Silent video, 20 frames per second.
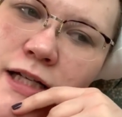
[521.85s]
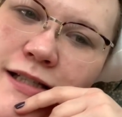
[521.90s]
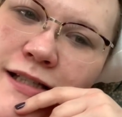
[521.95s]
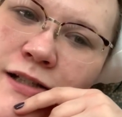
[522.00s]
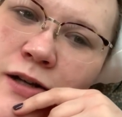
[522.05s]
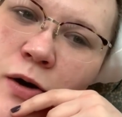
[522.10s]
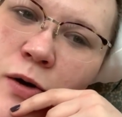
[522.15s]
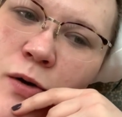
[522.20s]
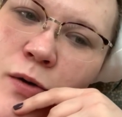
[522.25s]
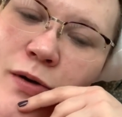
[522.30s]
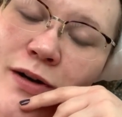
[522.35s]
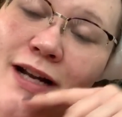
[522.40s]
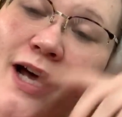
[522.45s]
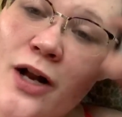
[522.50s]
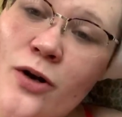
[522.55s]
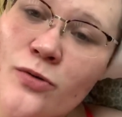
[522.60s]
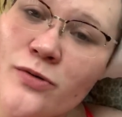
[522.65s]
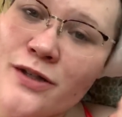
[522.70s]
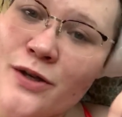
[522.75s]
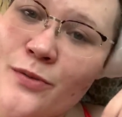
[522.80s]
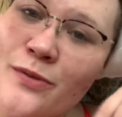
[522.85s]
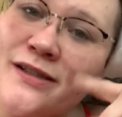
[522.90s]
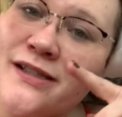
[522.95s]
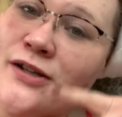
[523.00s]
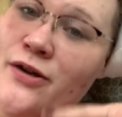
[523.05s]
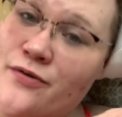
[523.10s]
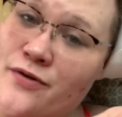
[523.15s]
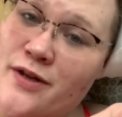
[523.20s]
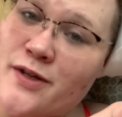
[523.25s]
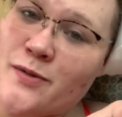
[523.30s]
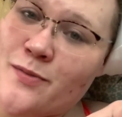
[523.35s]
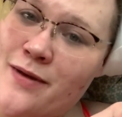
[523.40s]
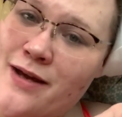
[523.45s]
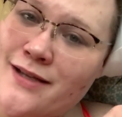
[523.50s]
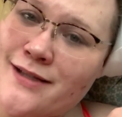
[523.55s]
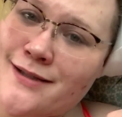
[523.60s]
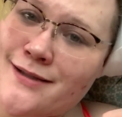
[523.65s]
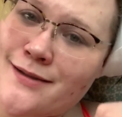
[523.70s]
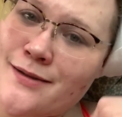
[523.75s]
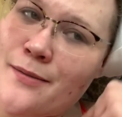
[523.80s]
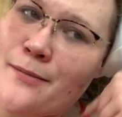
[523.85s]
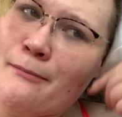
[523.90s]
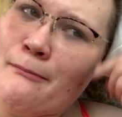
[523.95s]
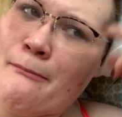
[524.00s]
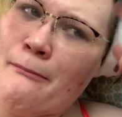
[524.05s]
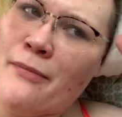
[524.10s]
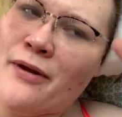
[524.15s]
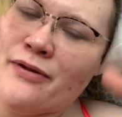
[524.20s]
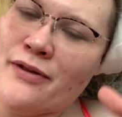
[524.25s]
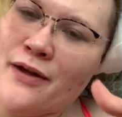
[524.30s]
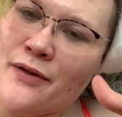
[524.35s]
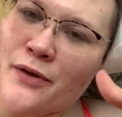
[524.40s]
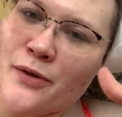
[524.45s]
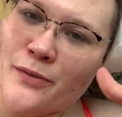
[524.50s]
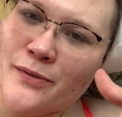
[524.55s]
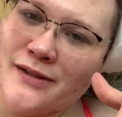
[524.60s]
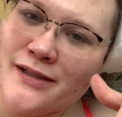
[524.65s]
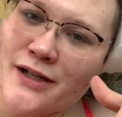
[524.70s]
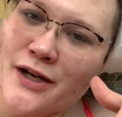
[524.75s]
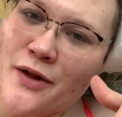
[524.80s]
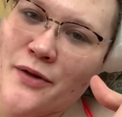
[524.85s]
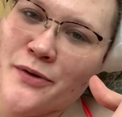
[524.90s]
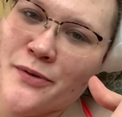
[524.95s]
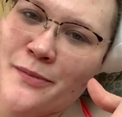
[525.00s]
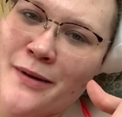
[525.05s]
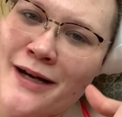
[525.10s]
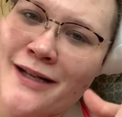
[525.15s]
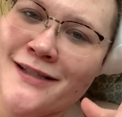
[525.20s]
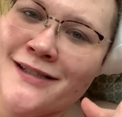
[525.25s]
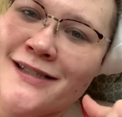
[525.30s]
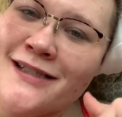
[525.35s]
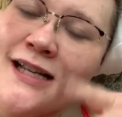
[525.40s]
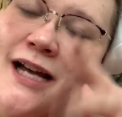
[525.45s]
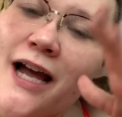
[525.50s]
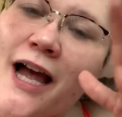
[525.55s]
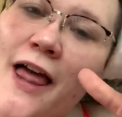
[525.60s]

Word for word: So not only was there this mess, but then there was another mess